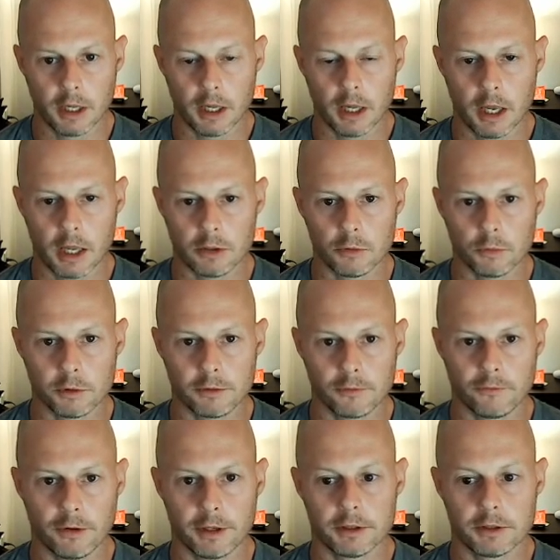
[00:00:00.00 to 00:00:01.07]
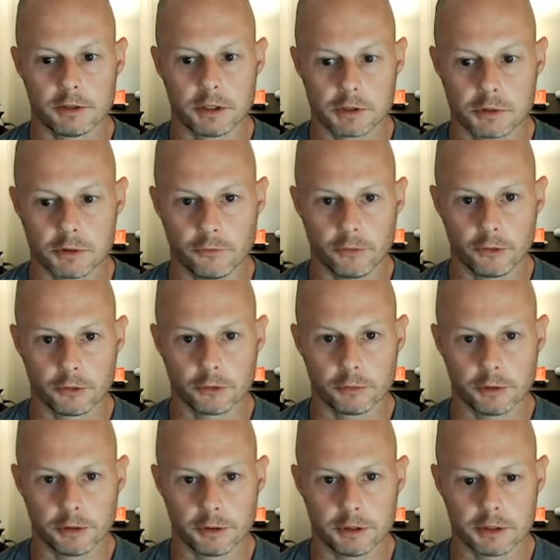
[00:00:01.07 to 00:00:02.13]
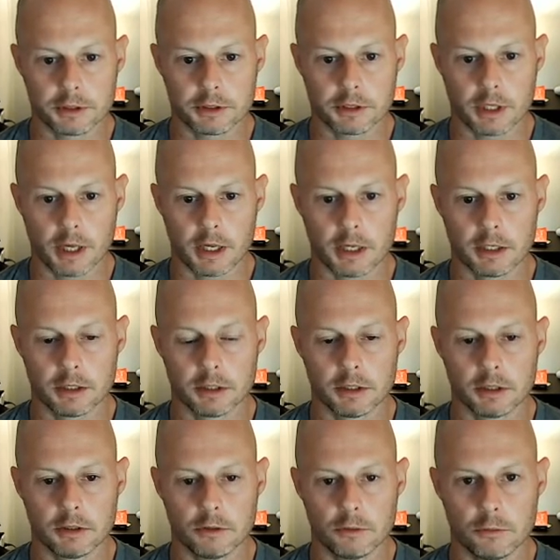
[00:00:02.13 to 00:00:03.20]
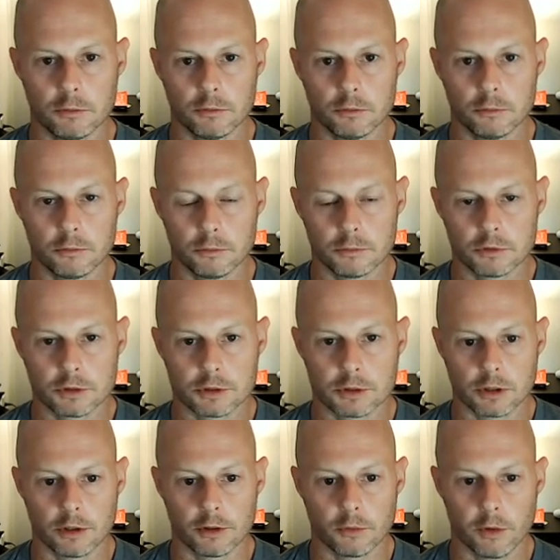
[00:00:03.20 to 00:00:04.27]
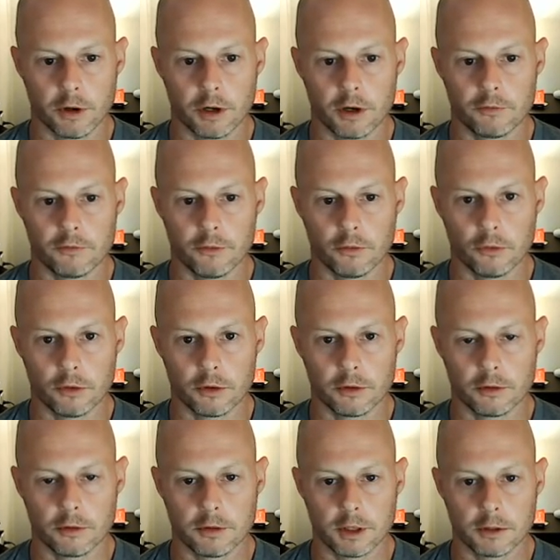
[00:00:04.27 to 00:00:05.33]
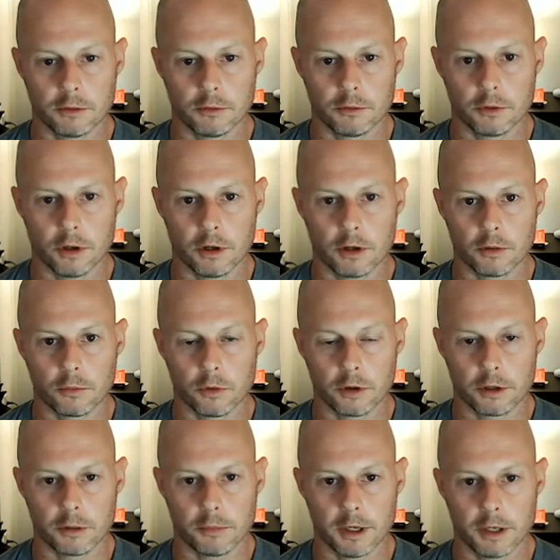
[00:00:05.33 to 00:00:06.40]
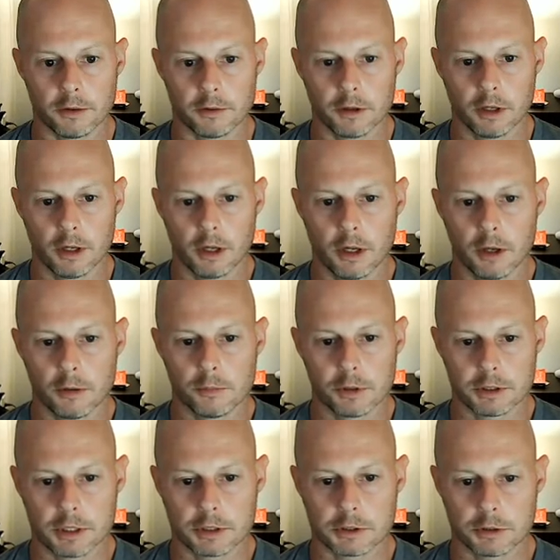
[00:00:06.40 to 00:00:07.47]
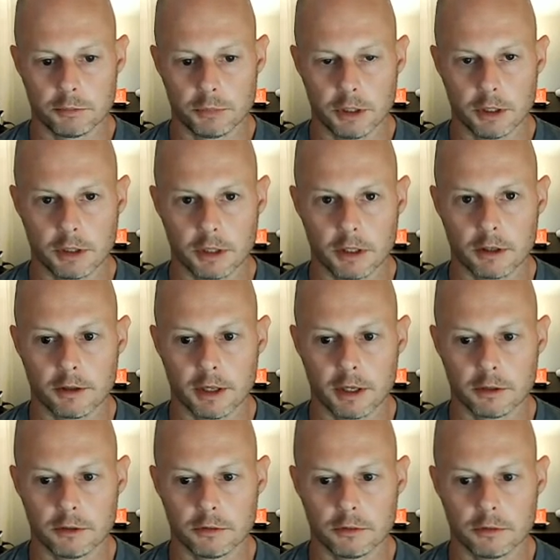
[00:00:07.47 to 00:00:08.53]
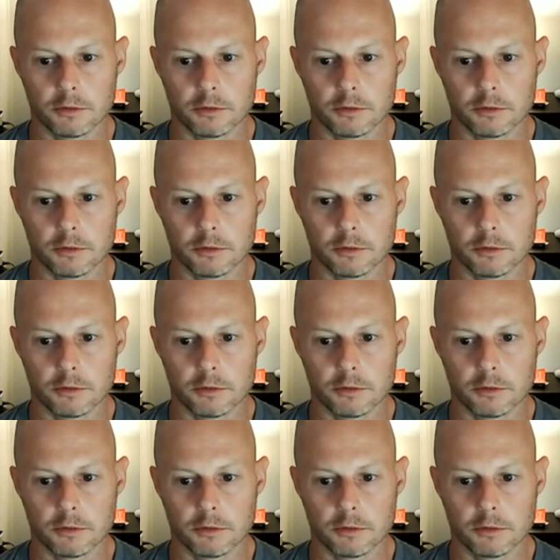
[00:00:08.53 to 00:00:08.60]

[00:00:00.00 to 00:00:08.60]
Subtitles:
and you want to find additional vulnerabilities that you just are unaware of or that you are worried about potentially being there that you